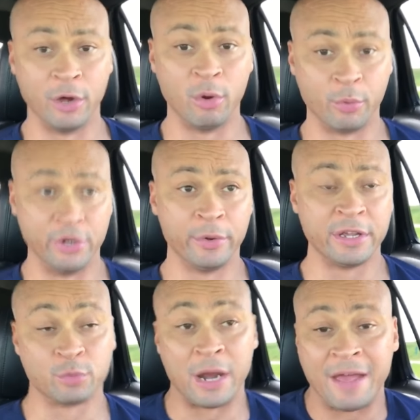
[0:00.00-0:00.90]
What we're doing
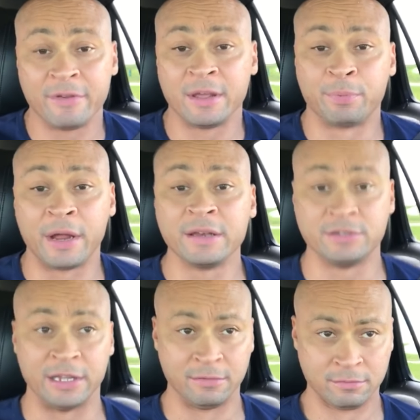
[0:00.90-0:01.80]
is we're having a
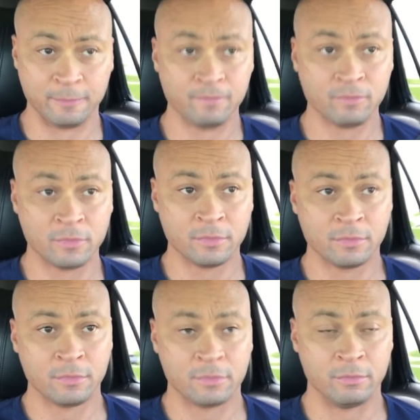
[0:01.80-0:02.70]
pregnancy.
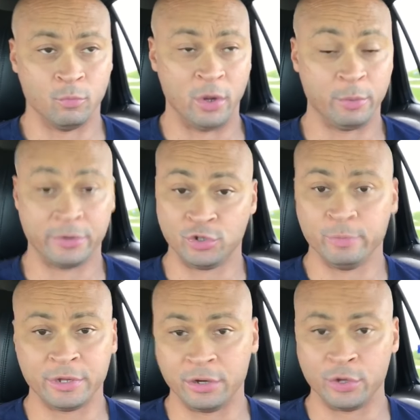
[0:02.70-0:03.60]
One would assume
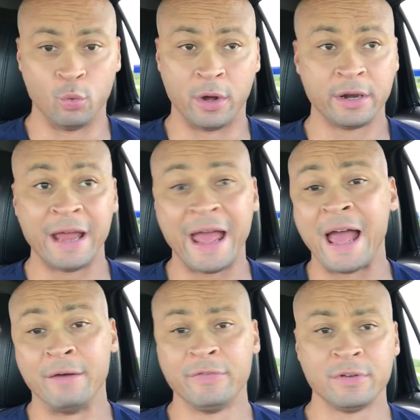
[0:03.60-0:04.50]
that you wanted to
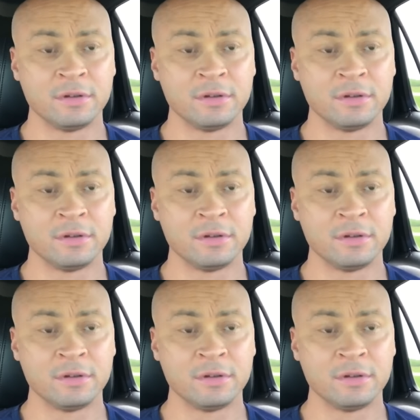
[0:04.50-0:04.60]
have,